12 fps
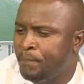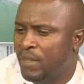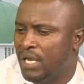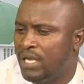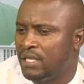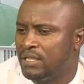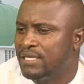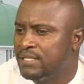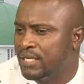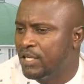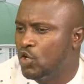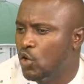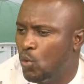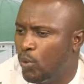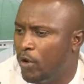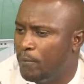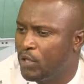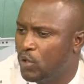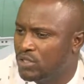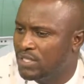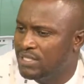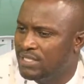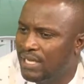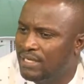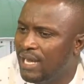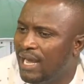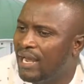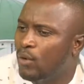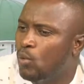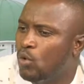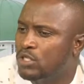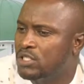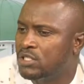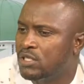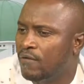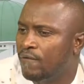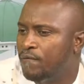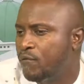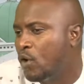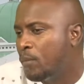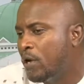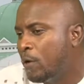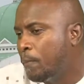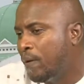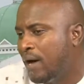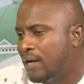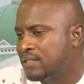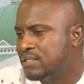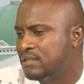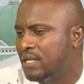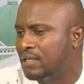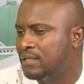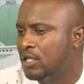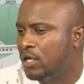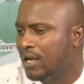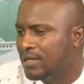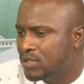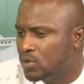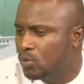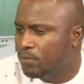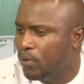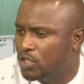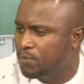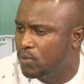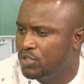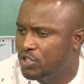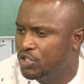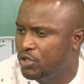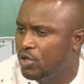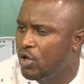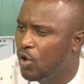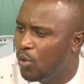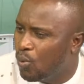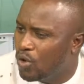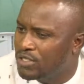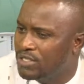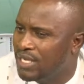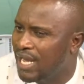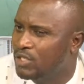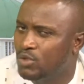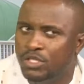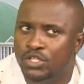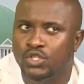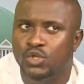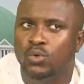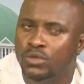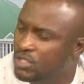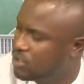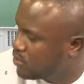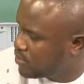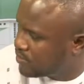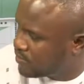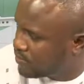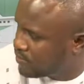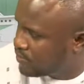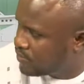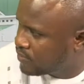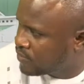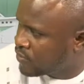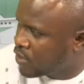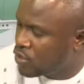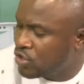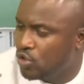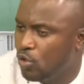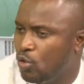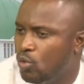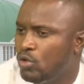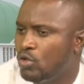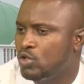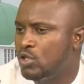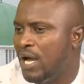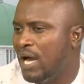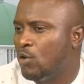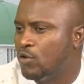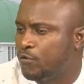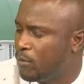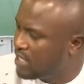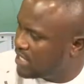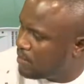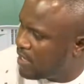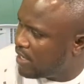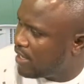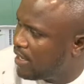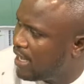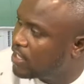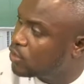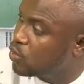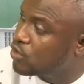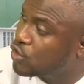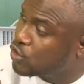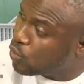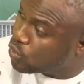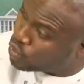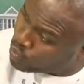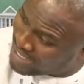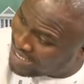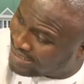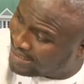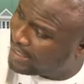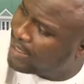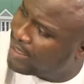Okay. Things didn't go well because they said I was from a part that the council boss position wasn't actually zoned to. So I was from Idemea, and it was zoned to Ete.